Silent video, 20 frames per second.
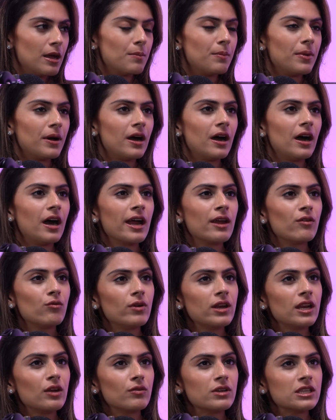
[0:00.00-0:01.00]
But I
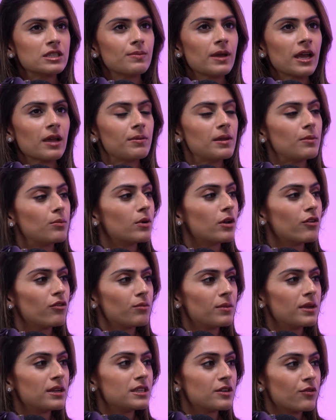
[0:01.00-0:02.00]
really respect people
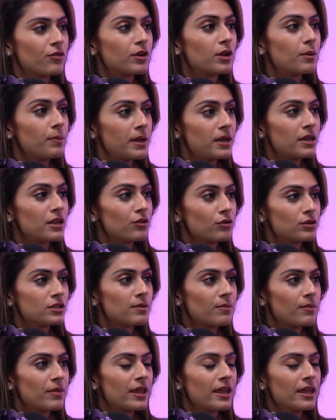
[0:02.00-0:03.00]
giving me a different opinion on
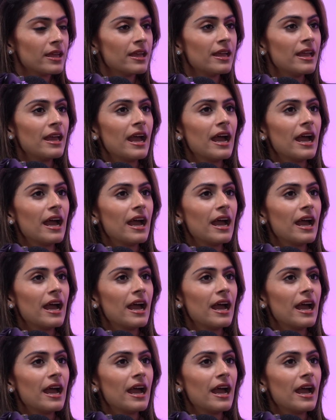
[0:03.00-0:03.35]
something.